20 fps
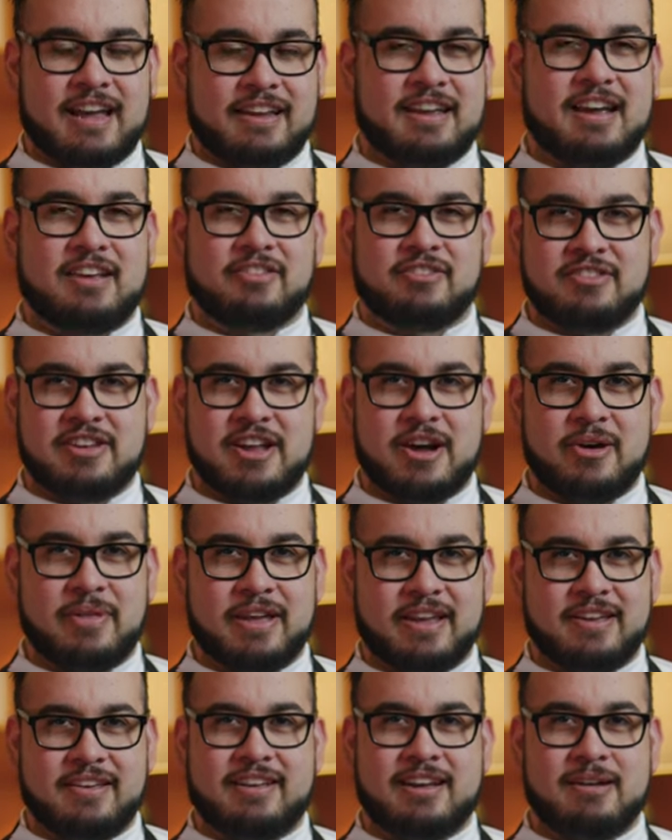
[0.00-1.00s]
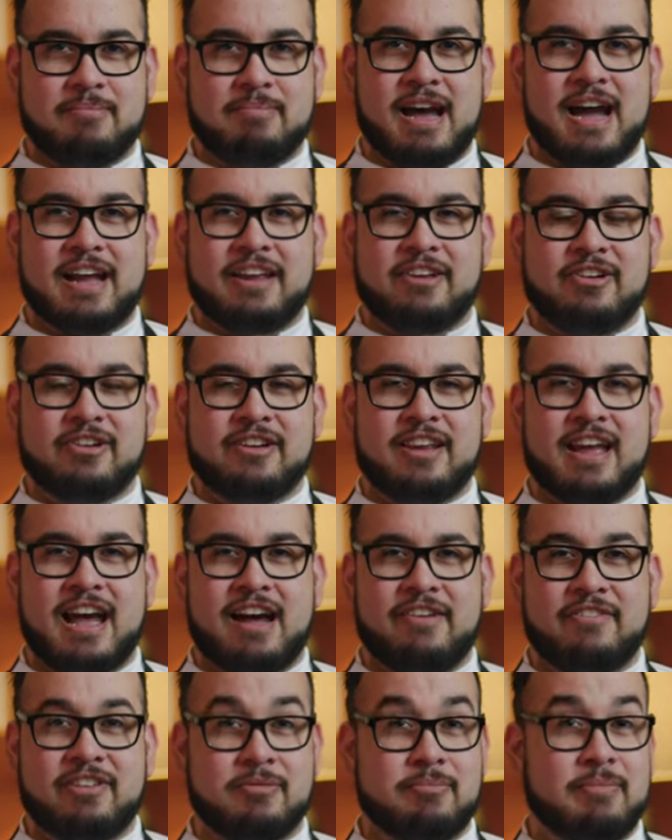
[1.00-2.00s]
that guests know they can come back here
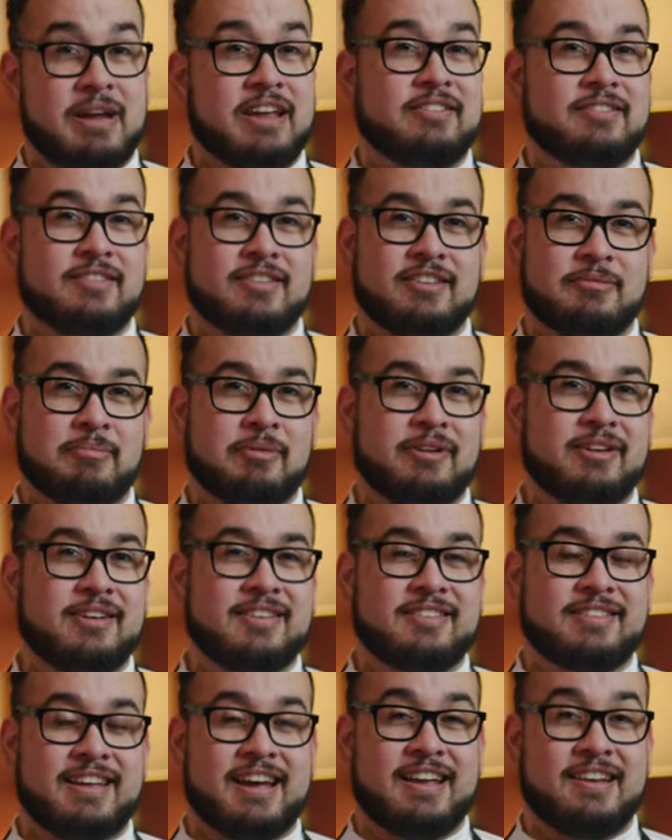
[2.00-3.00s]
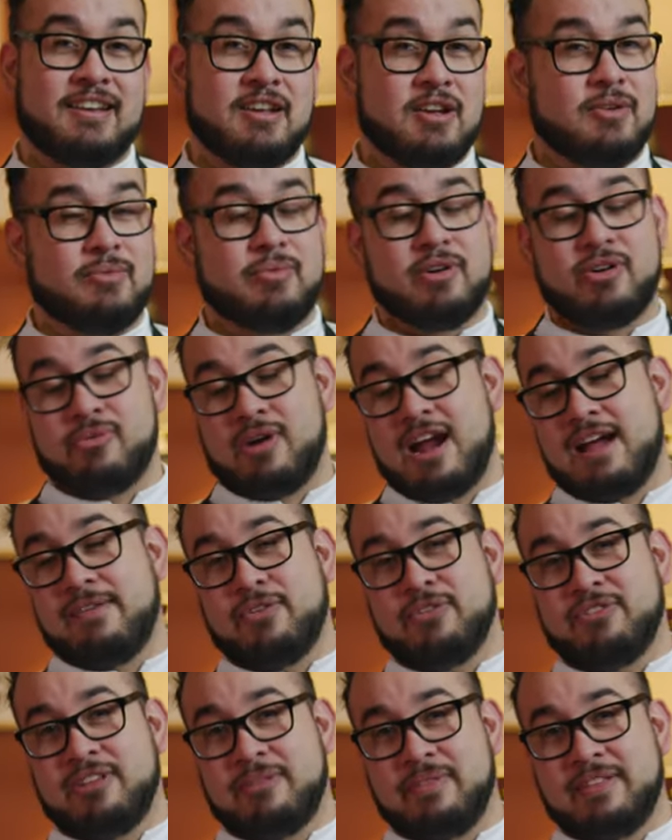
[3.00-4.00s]
and have an amazing experience that would
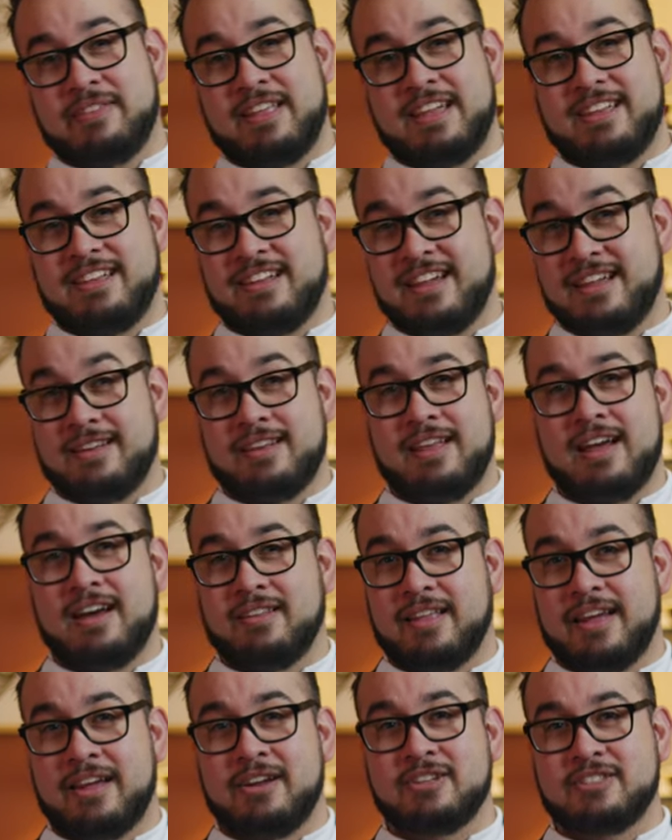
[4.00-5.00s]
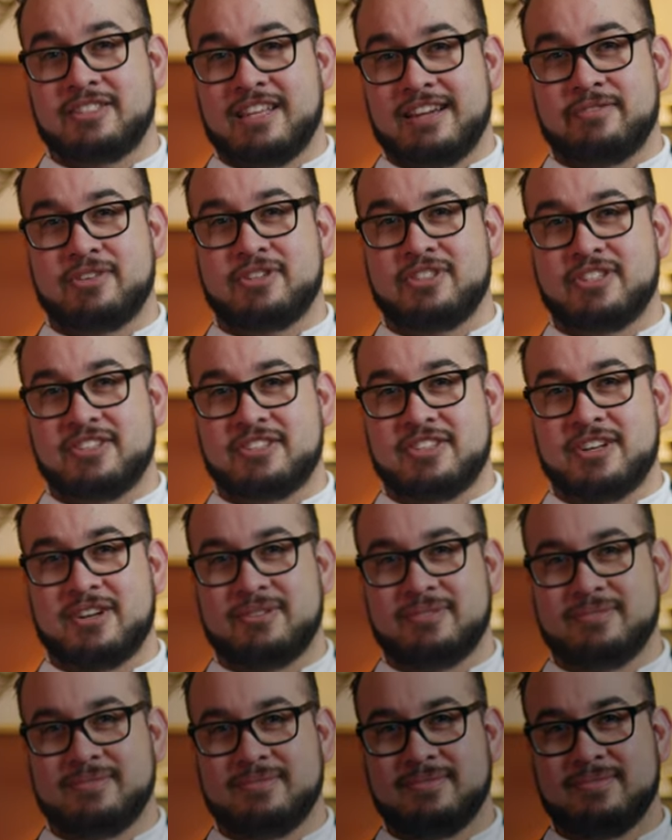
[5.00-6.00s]
rival something they can get in L A or San
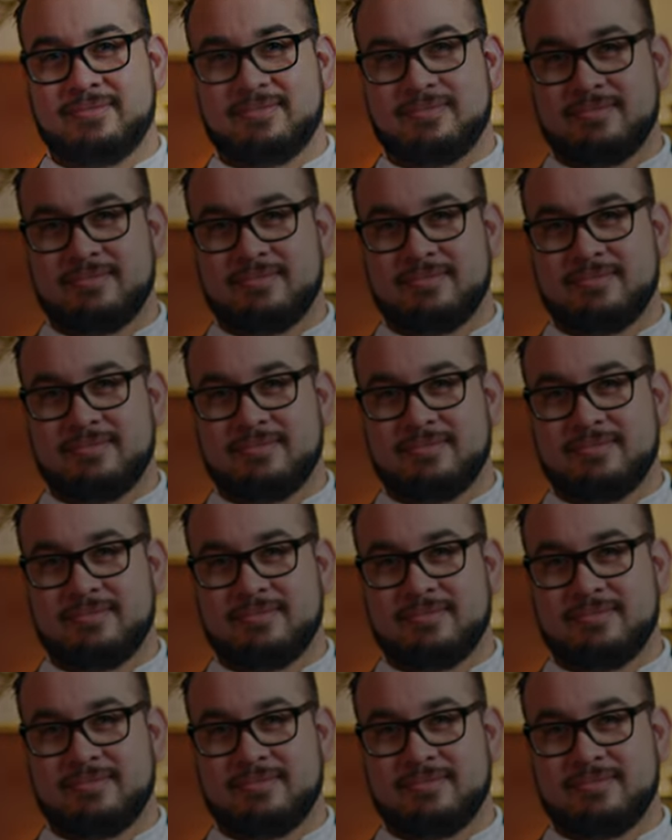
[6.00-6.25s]
Francisco.